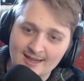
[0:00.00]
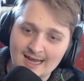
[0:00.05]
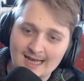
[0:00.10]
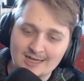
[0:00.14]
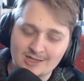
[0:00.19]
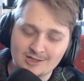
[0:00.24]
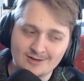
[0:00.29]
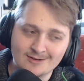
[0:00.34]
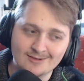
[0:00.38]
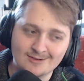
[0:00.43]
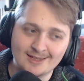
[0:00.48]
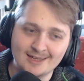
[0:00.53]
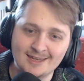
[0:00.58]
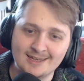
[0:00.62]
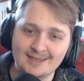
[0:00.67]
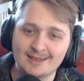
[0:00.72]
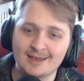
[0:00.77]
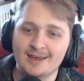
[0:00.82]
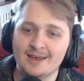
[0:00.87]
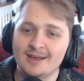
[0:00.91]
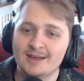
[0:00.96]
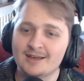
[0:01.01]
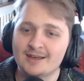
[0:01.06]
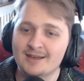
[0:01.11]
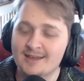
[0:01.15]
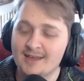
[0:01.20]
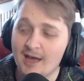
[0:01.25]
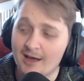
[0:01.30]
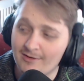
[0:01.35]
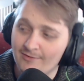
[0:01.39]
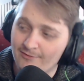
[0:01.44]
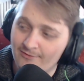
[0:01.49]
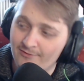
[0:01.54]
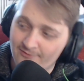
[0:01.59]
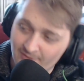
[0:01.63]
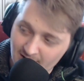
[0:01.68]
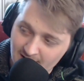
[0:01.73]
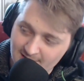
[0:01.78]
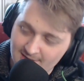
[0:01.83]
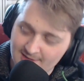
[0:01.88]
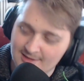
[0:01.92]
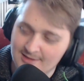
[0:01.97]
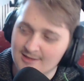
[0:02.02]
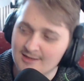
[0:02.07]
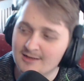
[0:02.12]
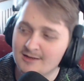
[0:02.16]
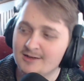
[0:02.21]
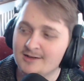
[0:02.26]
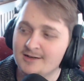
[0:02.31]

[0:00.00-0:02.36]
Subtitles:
National League. Get fucked.